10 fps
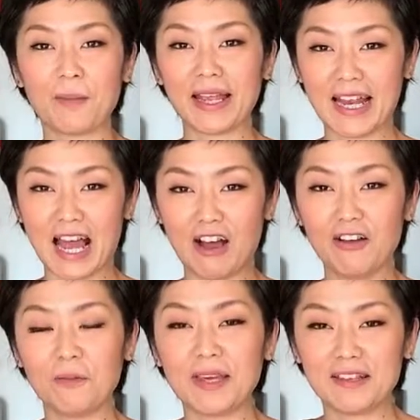By
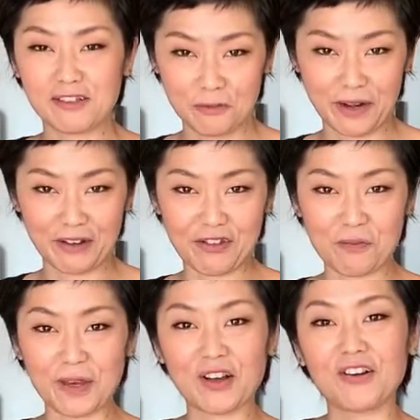now, bean sprout should be